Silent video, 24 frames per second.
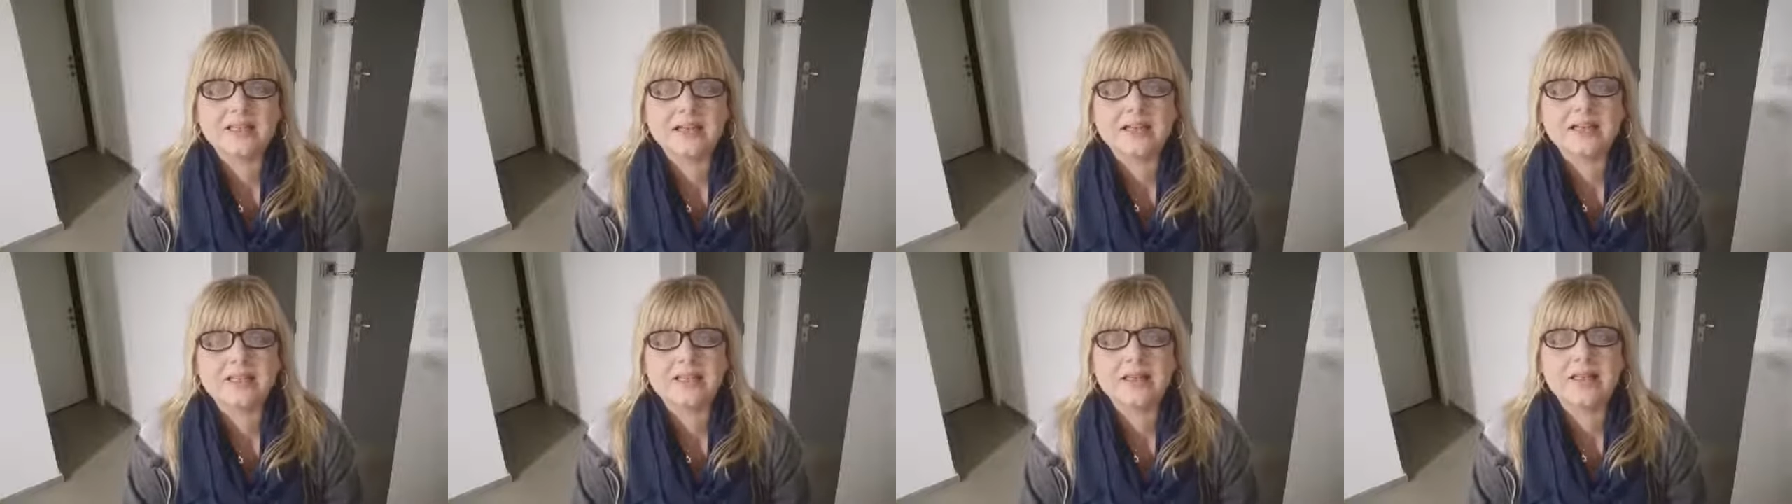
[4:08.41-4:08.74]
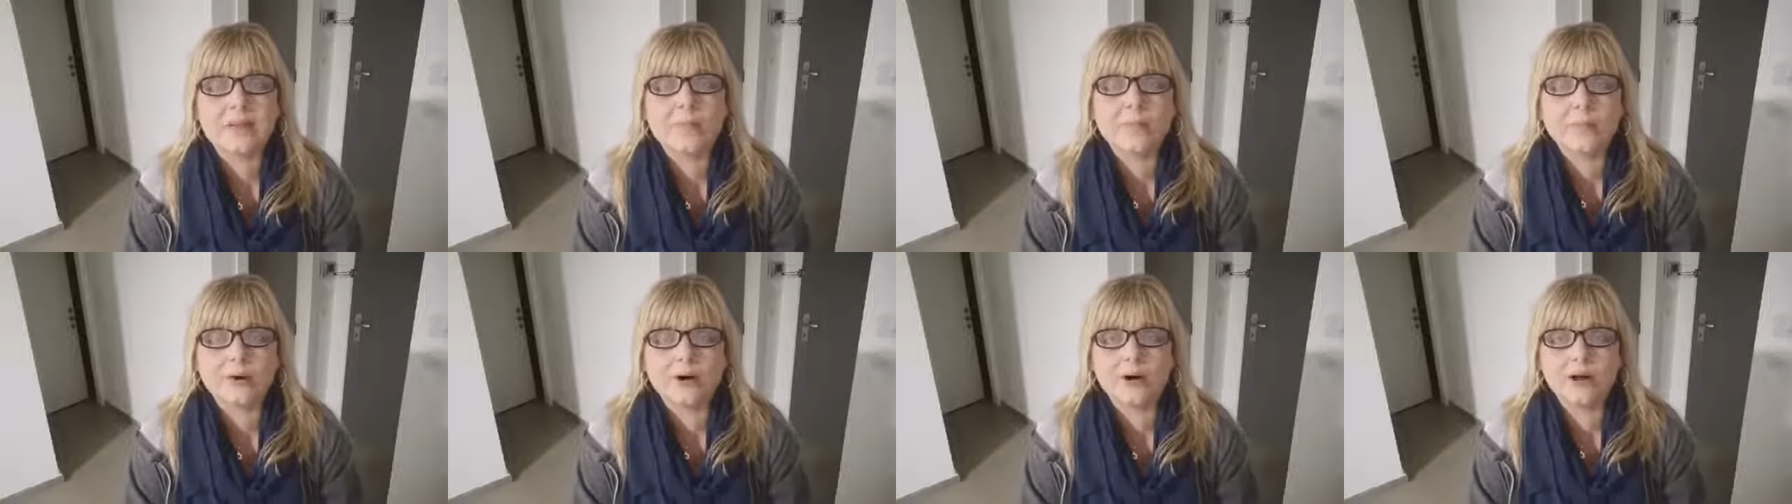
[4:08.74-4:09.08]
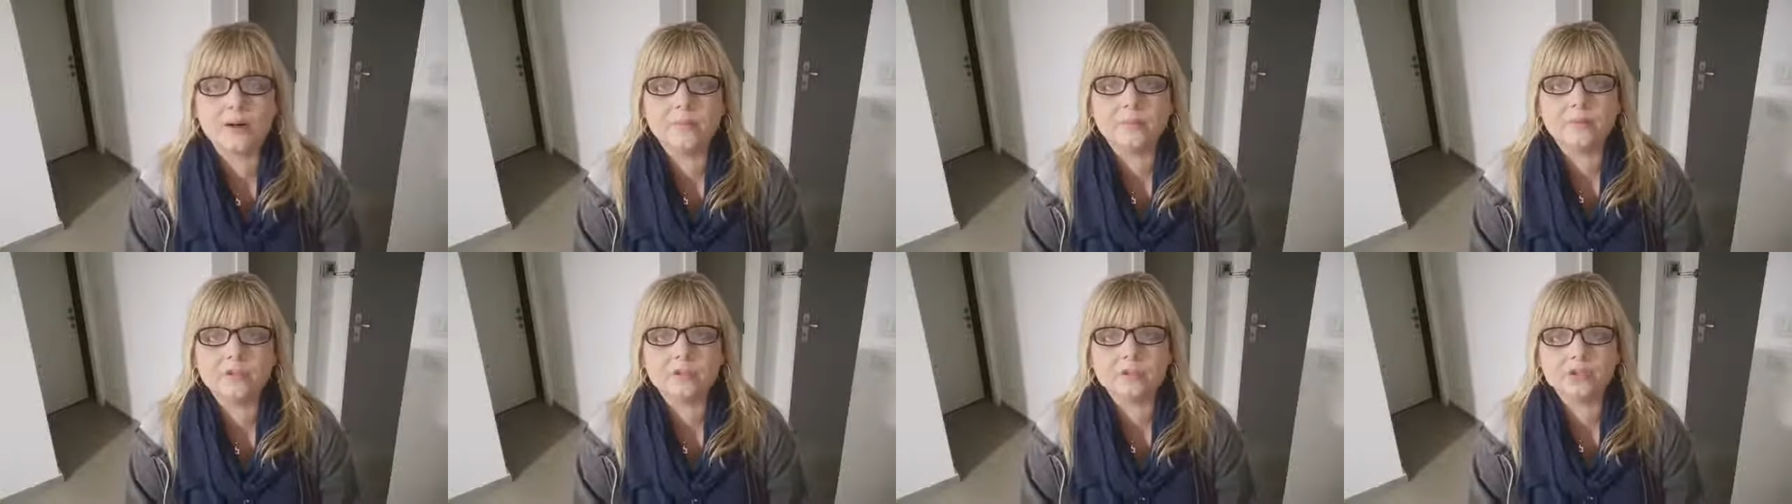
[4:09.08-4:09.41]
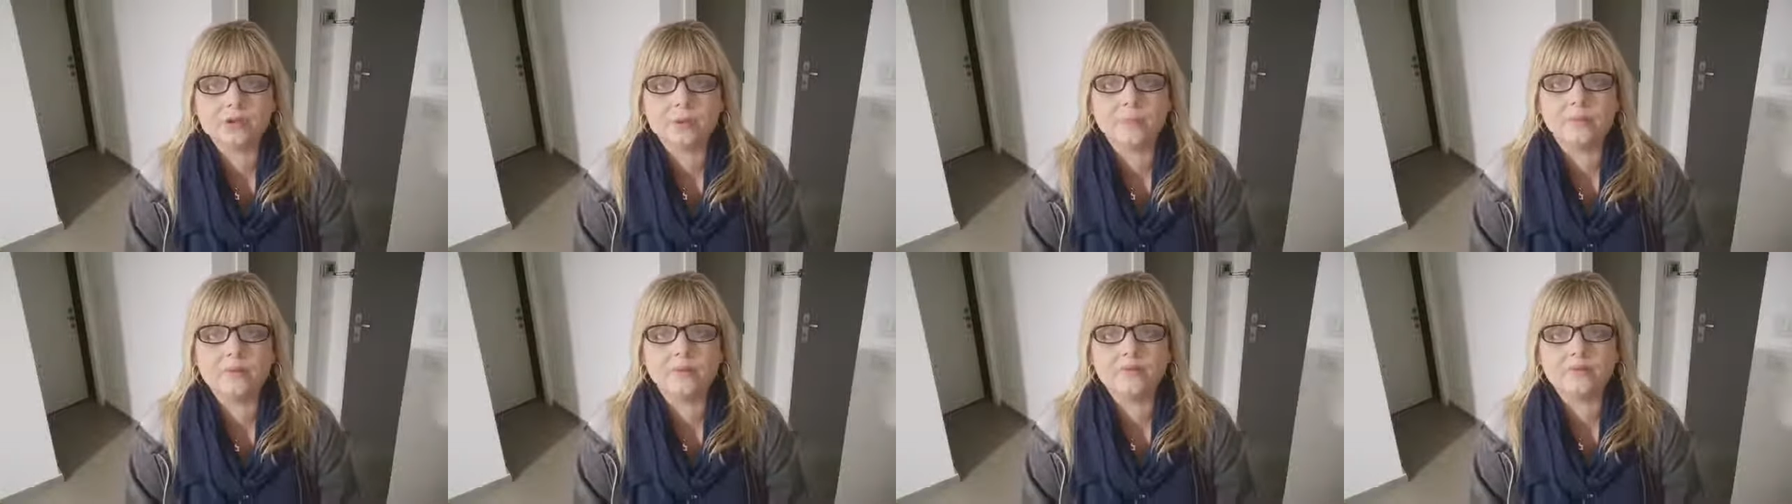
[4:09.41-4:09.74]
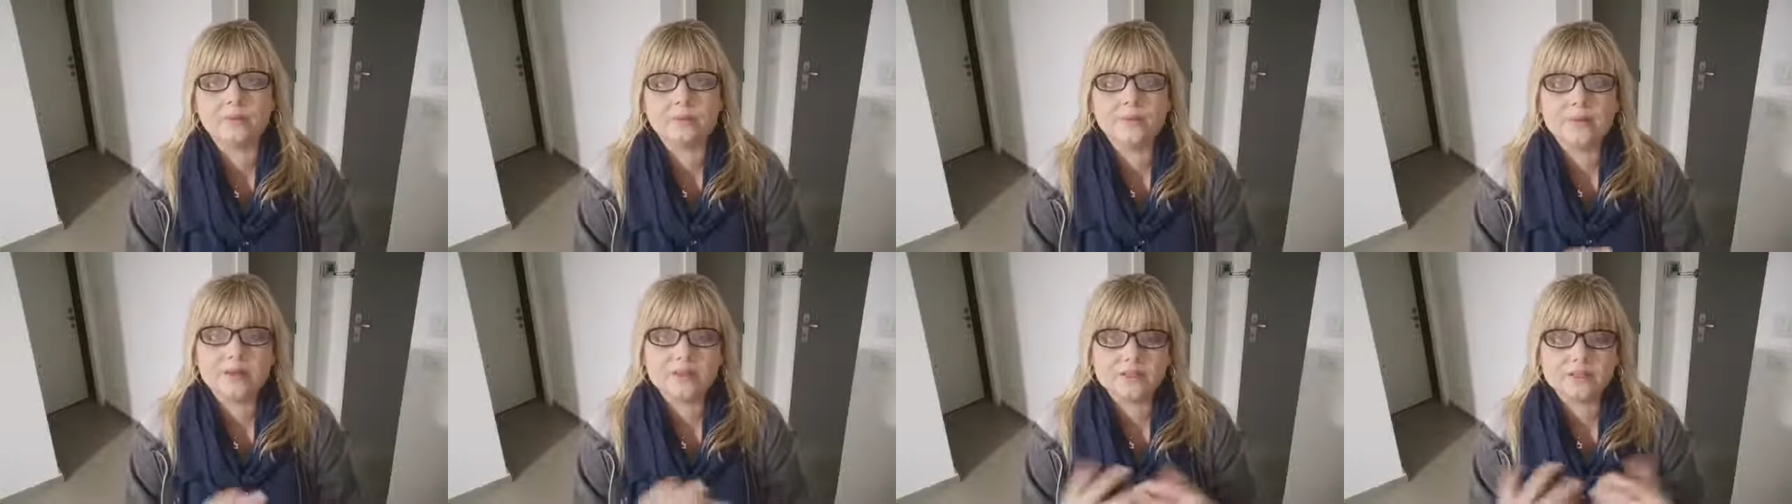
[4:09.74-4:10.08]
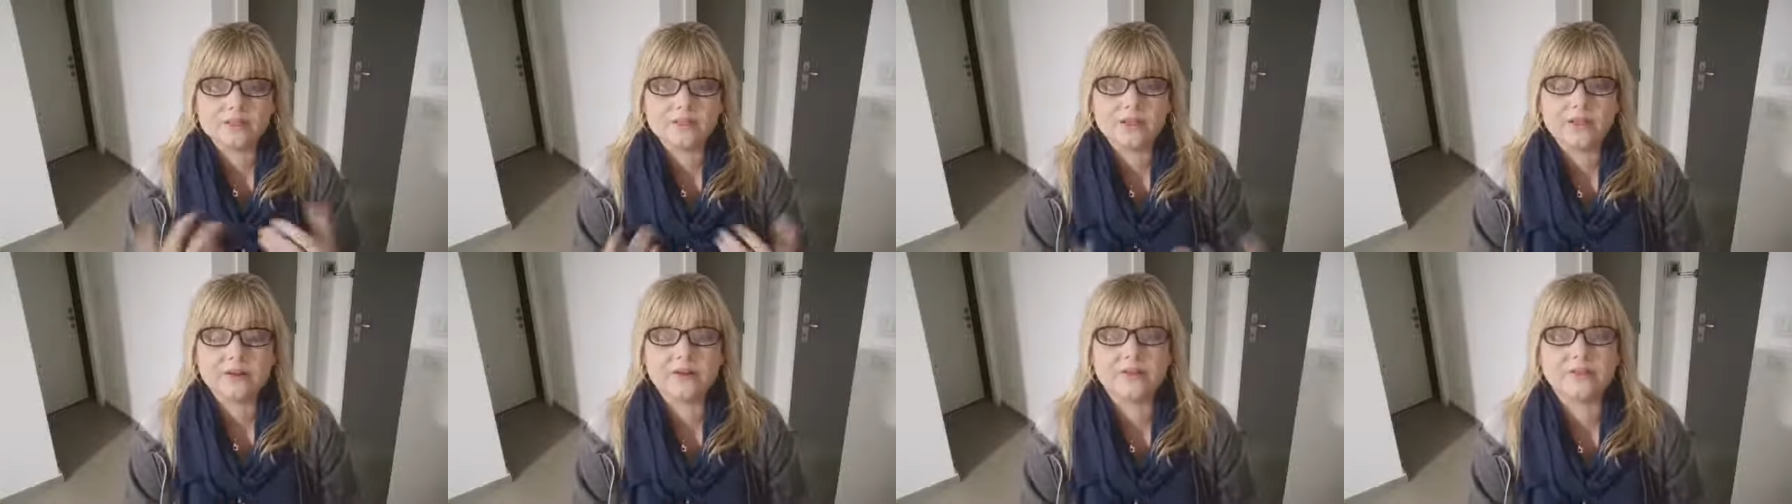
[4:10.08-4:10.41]
and they bombed some of the
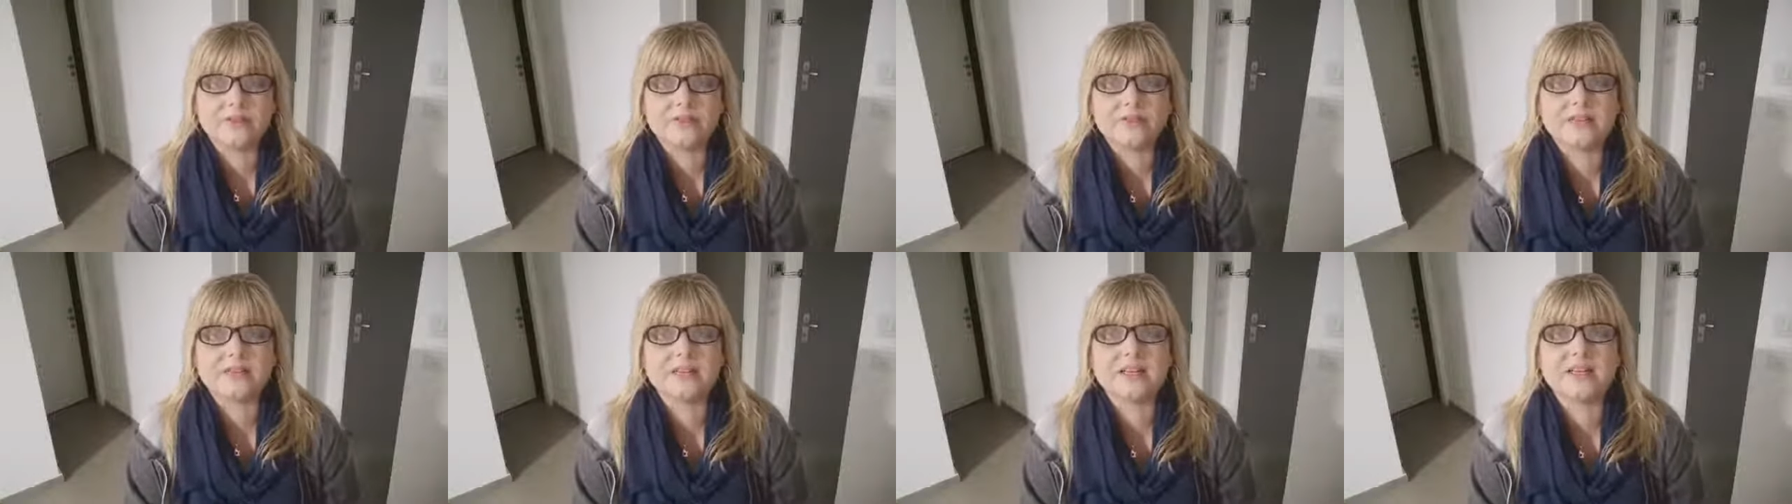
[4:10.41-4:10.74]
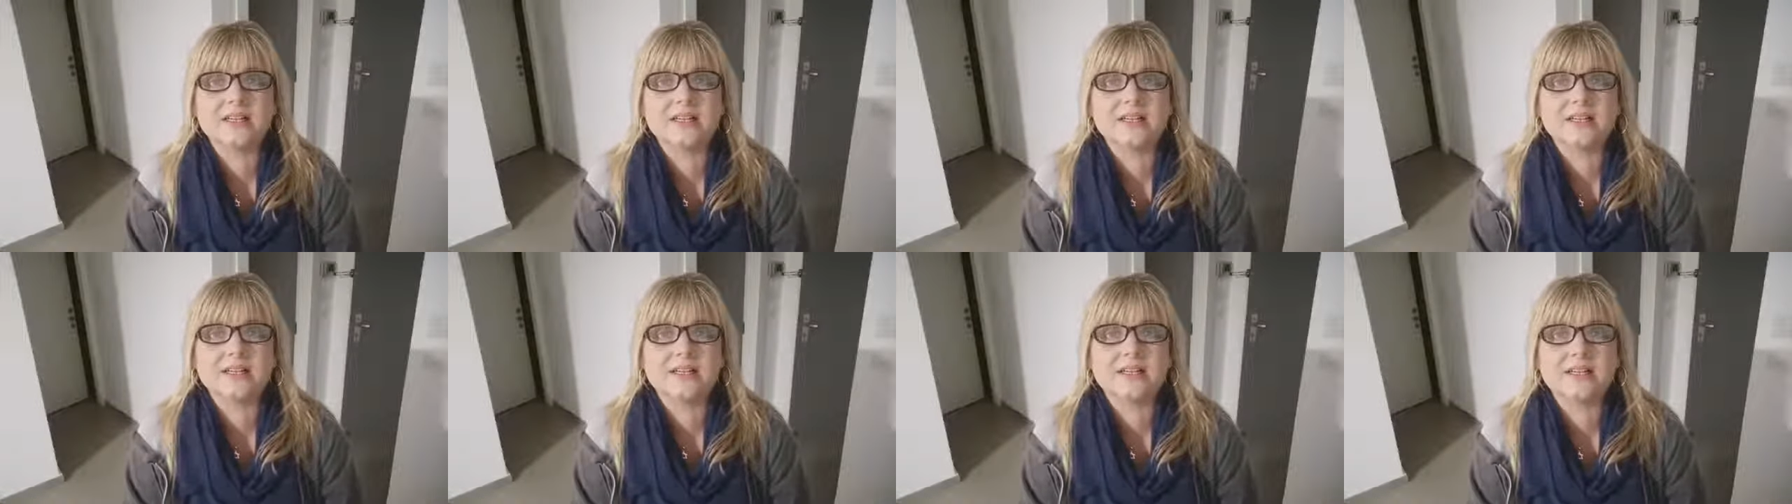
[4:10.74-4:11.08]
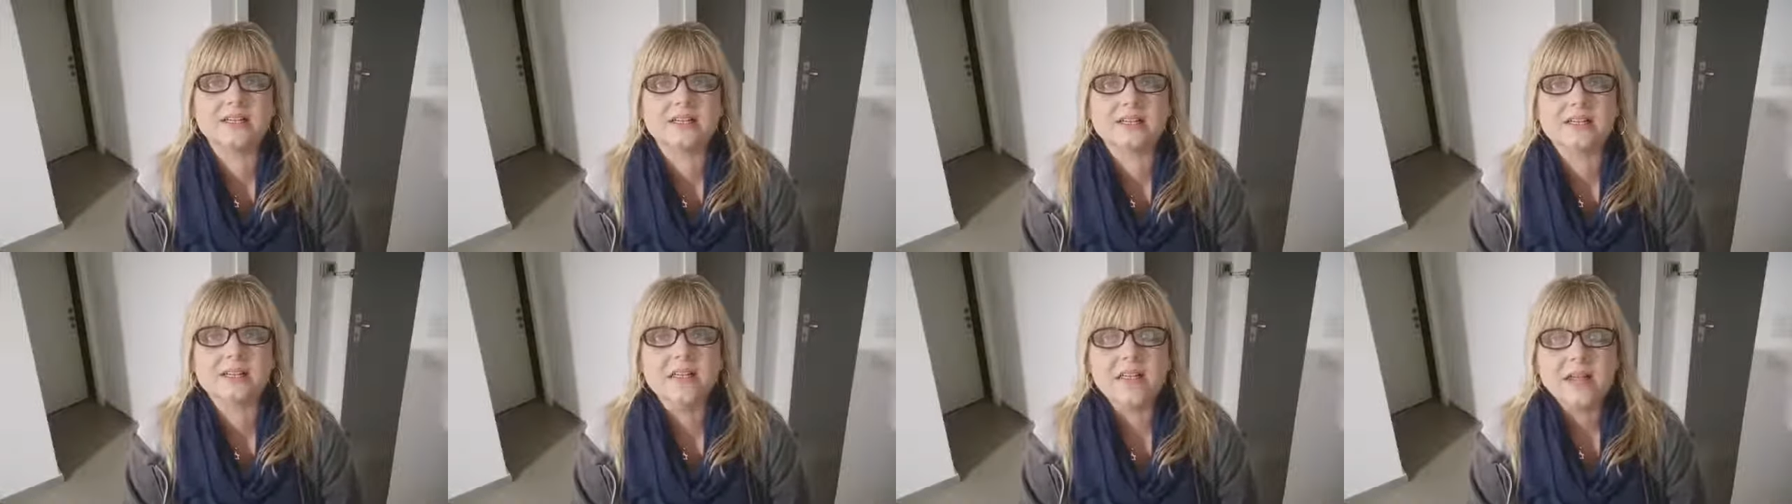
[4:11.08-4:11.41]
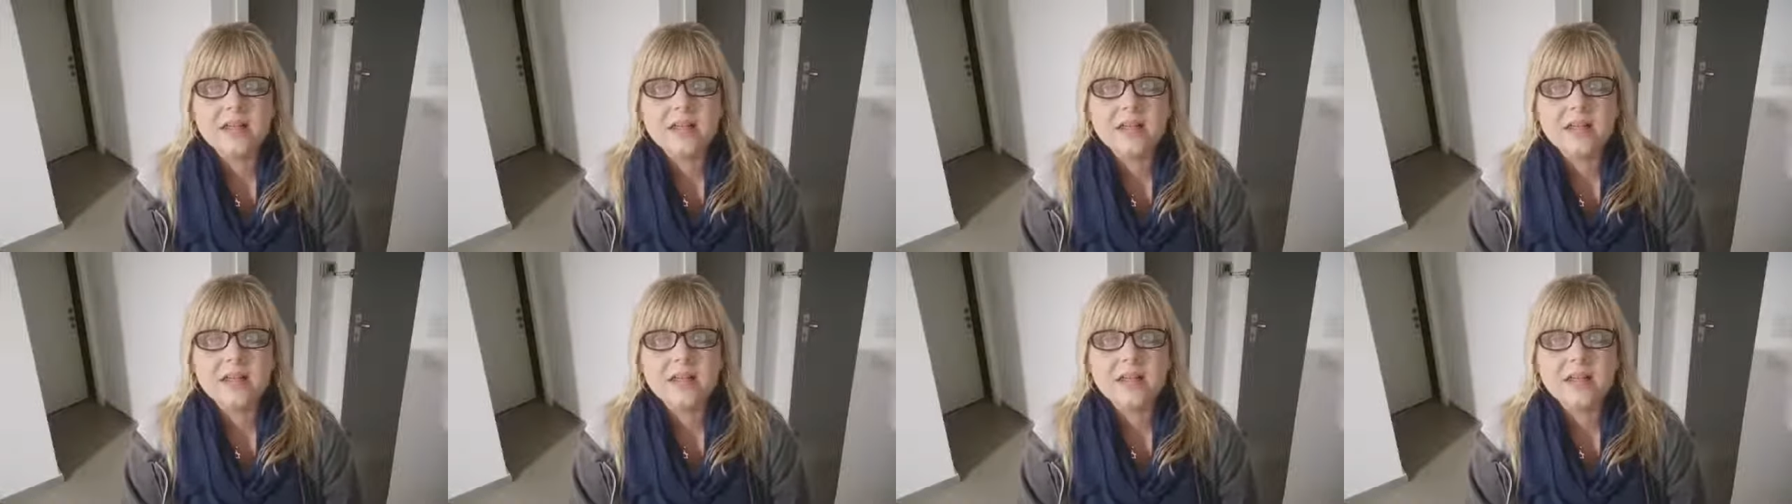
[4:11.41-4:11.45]
military facilities